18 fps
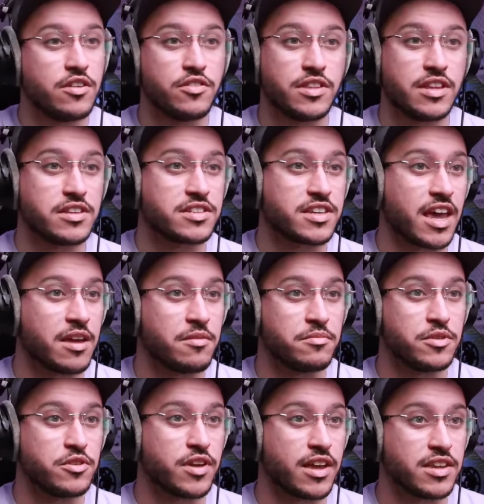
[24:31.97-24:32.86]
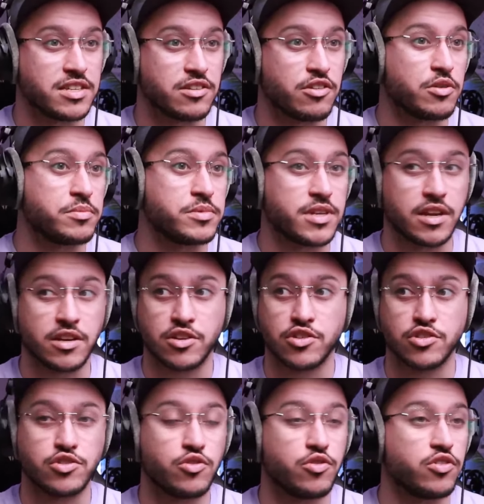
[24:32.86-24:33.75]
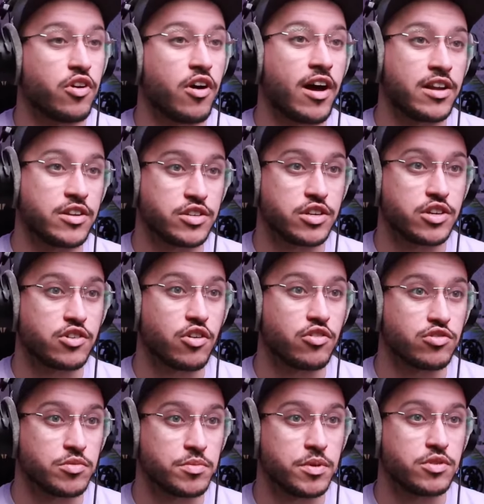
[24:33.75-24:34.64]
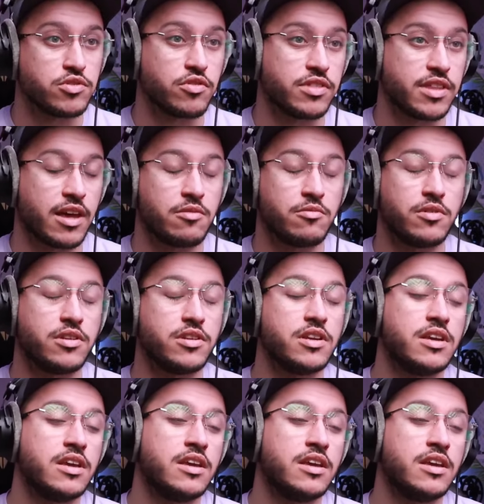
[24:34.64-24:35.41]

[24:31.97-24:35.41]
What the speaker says: this game you get 0% because you're not actually a contributor on that one.